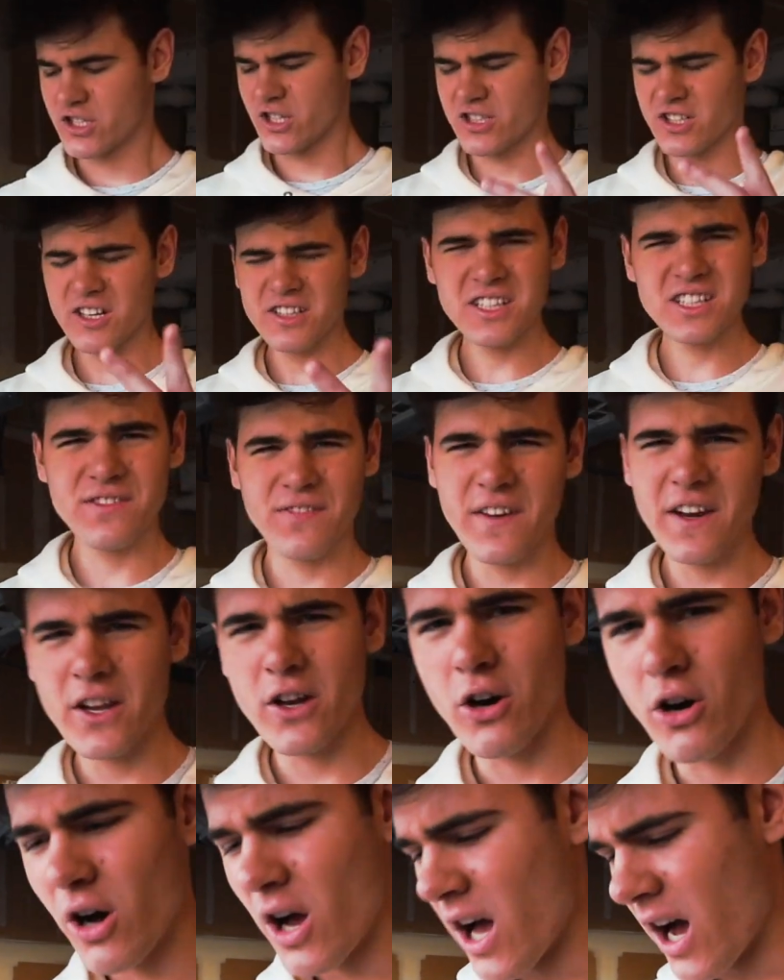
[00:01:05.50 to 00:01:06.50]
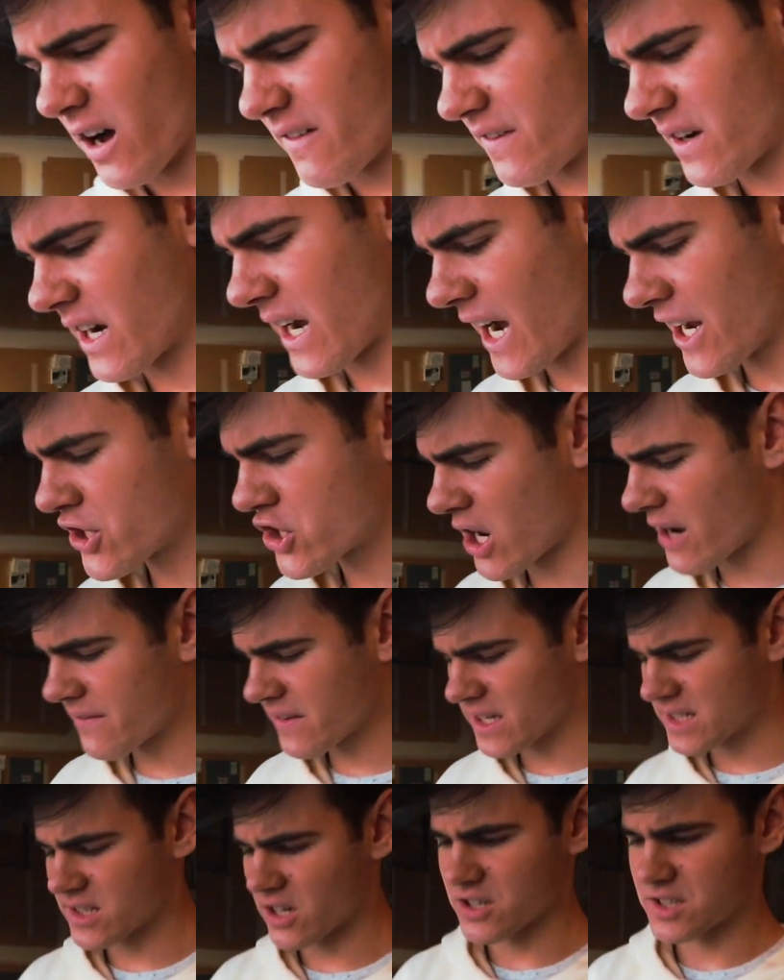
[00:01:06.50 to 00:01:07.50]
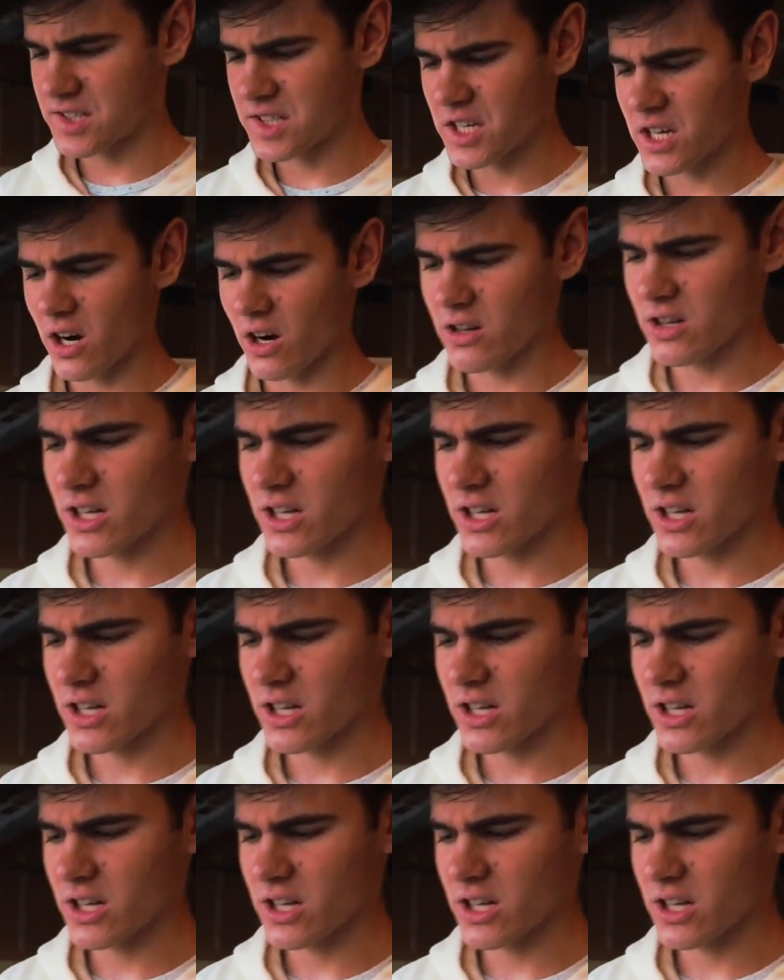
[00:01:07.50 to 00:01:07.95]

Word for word: So I saw this video of a guy driving his RC car.